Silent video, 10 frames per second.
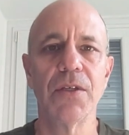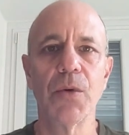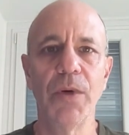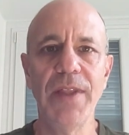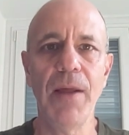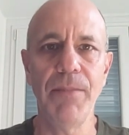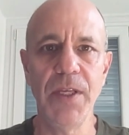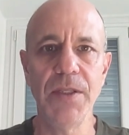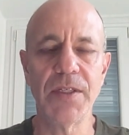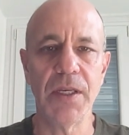So what that
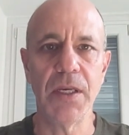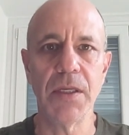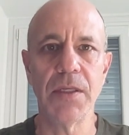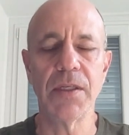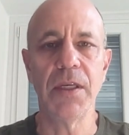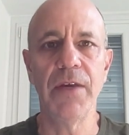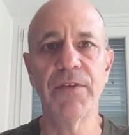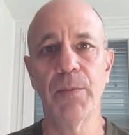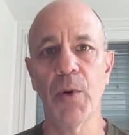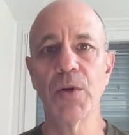means is, if
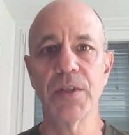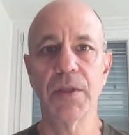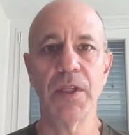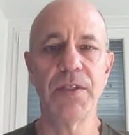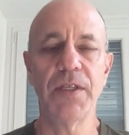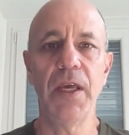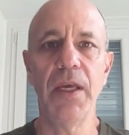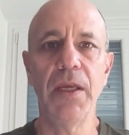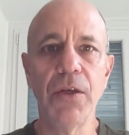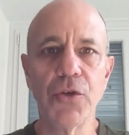the person, let's say
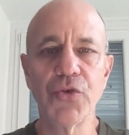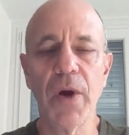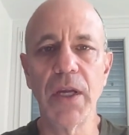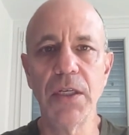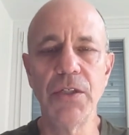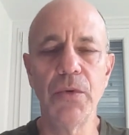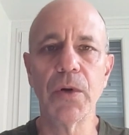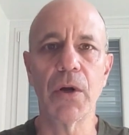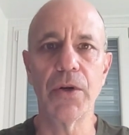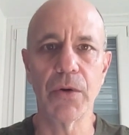you're trying to do it
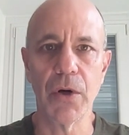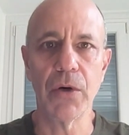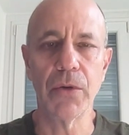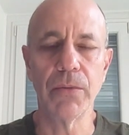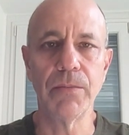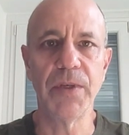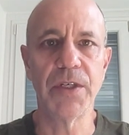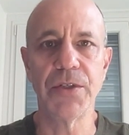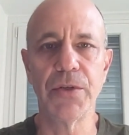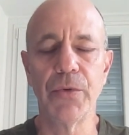on your own
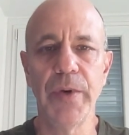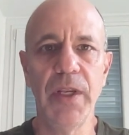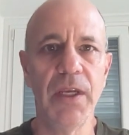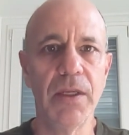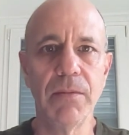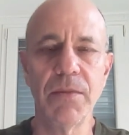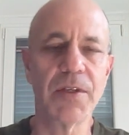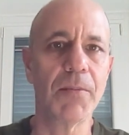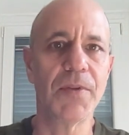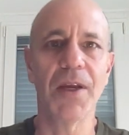because you're reading
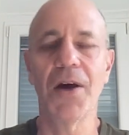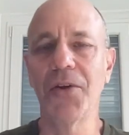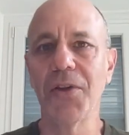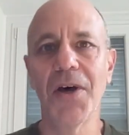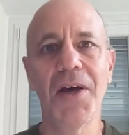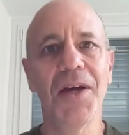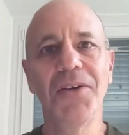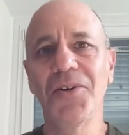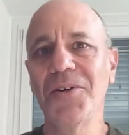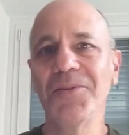something
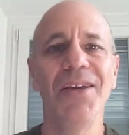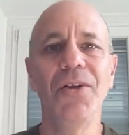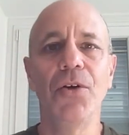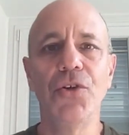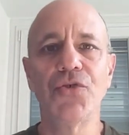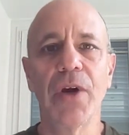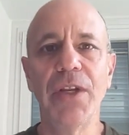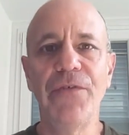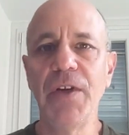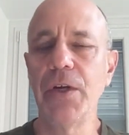online, or you're trying
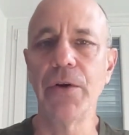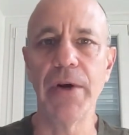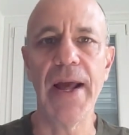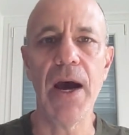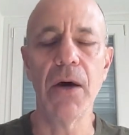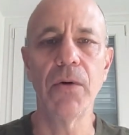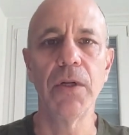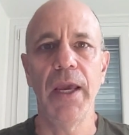to figure it out,